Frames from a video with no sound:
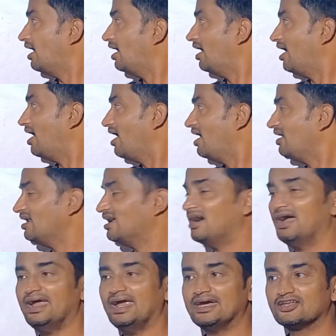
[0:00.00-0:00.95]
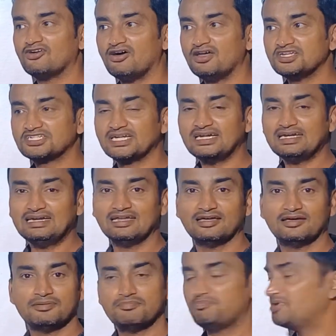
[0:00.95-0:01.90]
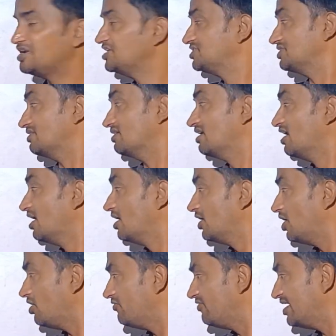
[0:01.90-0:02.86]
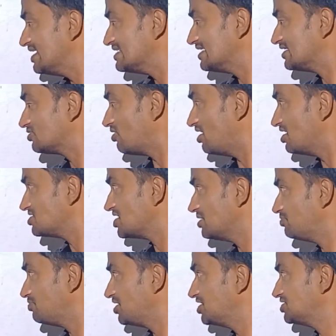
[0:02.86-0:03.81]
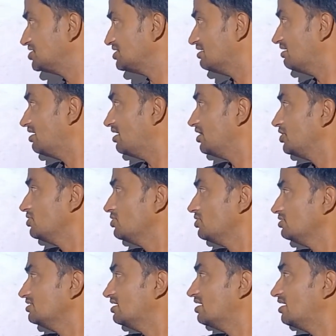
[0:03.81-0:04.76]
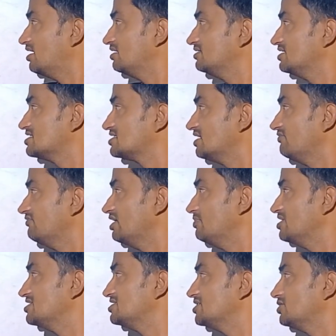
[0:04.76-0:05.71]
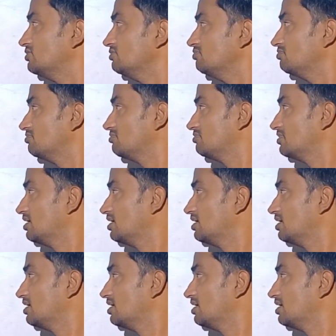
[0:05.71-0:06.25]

or at constant pressure. Now if it is at constant pressure, you know that this term will be 0.